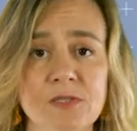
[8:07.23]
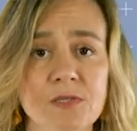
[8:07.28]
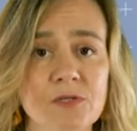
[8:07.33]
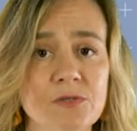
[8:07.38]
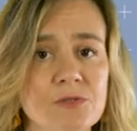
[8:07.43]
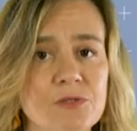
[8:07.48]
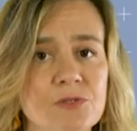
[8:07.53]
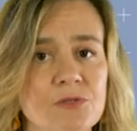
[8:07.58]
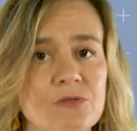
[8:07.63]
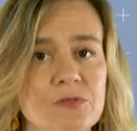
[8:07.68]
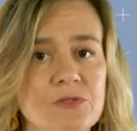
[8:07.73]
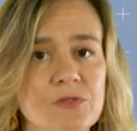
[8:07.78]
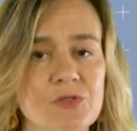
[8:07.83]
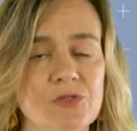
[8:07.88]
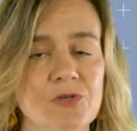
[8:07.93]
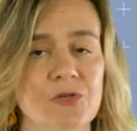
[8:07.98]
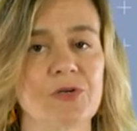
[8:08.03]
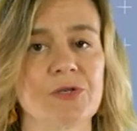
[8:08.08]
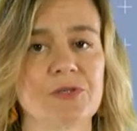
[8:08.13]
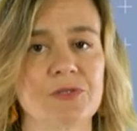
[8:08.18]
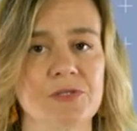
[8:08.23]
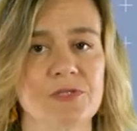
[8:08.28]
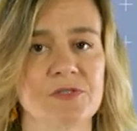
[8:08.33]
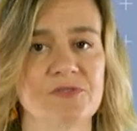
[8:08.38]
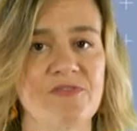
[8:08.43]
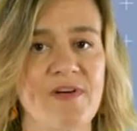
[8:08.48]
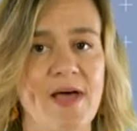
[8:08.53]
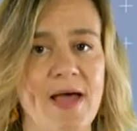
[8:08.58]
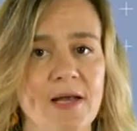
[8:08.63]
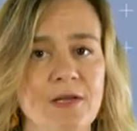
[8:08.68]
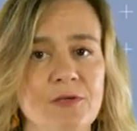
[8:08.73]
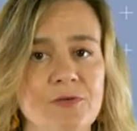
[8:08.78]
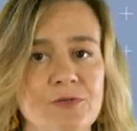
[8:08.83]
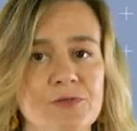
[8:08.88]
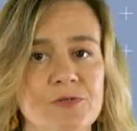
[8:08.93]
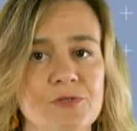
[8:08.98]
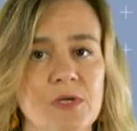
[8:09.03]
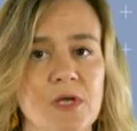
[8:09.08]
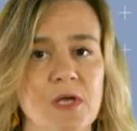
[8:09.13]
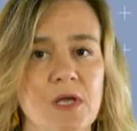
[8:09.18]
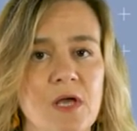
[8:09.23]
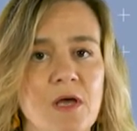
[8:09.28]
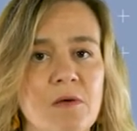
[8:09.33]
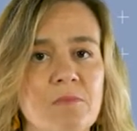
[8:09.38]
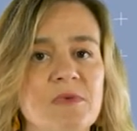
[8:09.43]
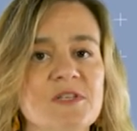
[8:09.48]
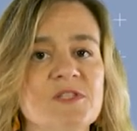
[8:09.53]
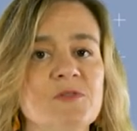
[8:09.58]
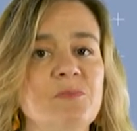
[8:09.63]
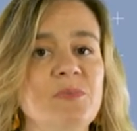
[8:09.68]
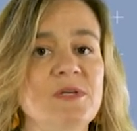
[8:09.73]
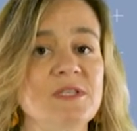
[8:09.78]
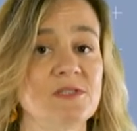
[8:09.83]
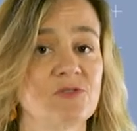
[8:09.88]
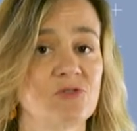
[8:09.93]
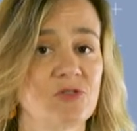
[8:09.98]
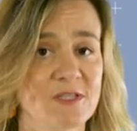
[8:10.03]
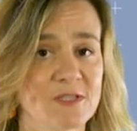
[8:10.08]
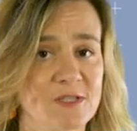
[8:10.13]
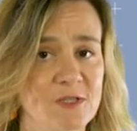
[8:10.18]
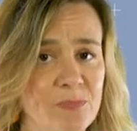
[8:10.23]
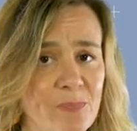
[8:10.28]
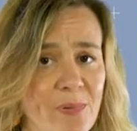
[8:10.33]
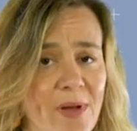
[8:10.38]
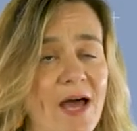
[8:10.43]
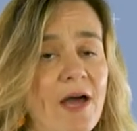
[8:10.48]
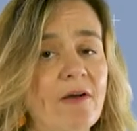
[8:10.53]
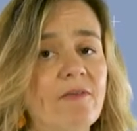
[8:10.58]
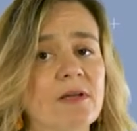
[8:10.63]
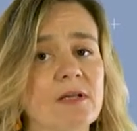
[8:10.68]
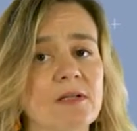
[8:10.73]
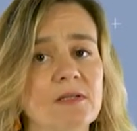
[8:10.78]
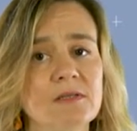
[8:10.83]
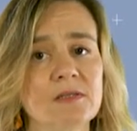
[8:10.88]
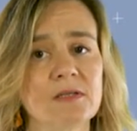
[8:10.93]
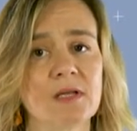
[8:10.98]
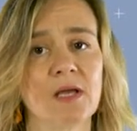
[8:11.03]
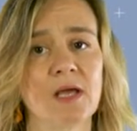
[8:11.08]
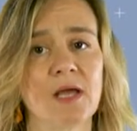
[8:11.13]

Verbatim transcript: used to insert these values must be transparent